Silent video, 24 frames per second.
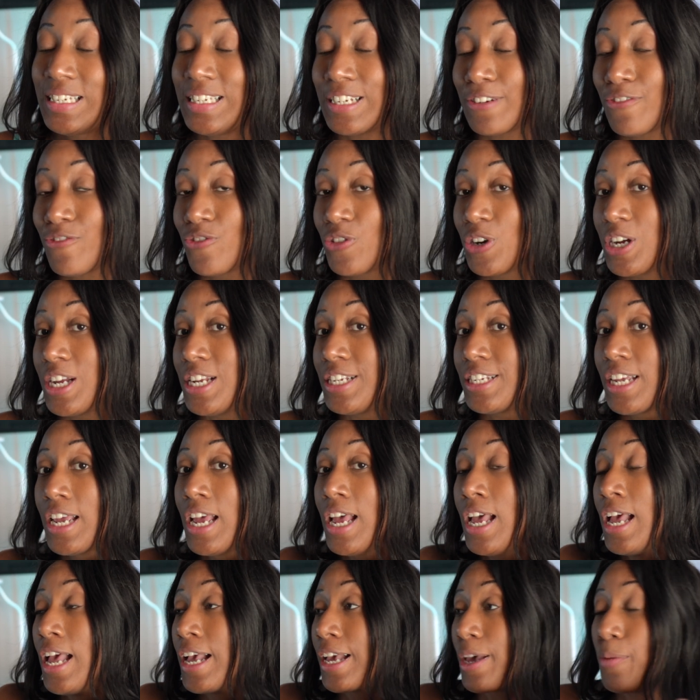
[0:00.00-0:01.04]
different
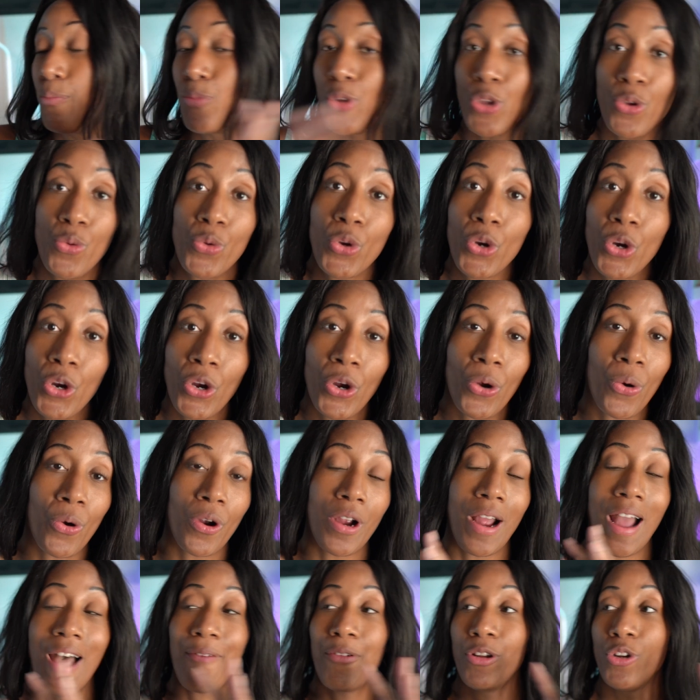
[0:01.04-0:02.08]
computer or
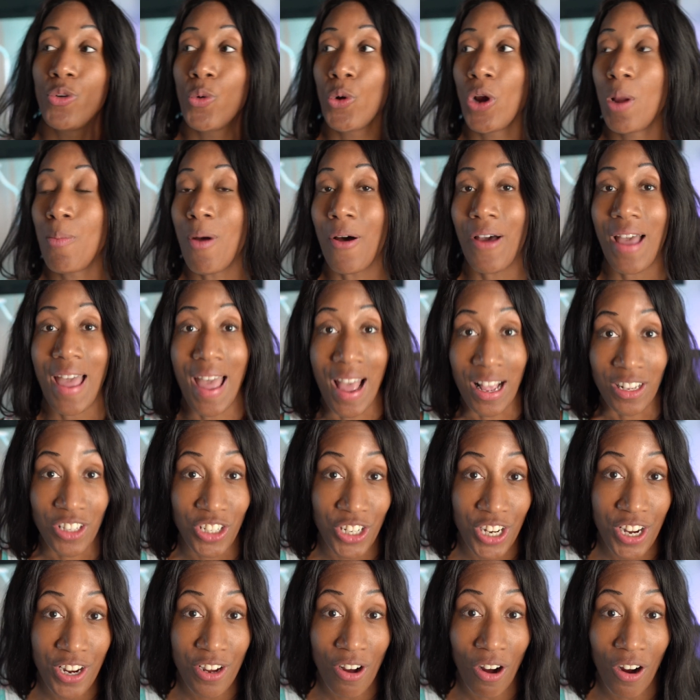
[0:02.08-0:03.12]
having to worry about
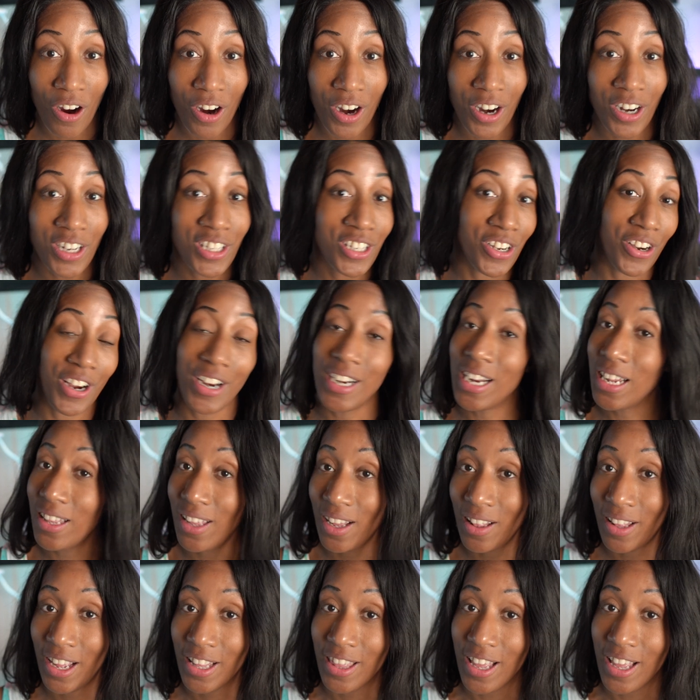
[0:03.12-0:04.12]
SD cards or anything like